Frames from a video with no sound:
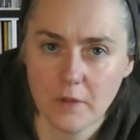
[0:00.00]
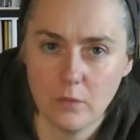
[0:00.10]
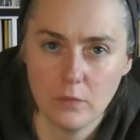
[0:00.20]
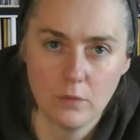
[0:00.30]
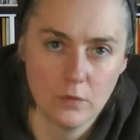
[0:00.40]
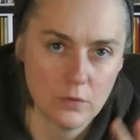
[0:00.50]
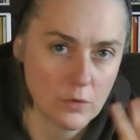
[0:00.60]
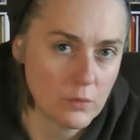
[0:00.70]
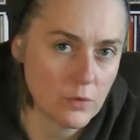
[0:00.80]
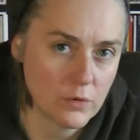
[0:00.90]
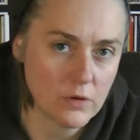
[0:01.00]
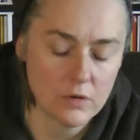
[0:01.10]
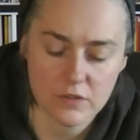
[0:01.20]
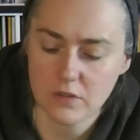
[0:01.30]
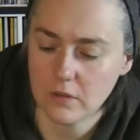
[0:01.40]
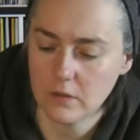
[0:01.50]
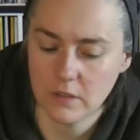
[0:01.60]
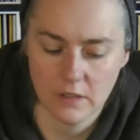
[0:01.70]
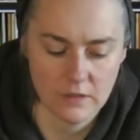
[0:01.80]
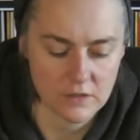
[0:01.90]
who co-wrote
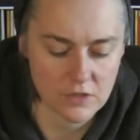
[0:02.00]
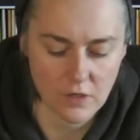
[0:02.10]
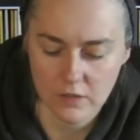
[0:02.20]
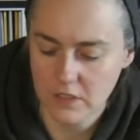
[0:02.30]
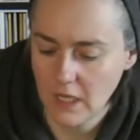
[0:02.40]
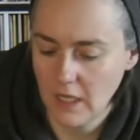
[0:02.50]
also the songs,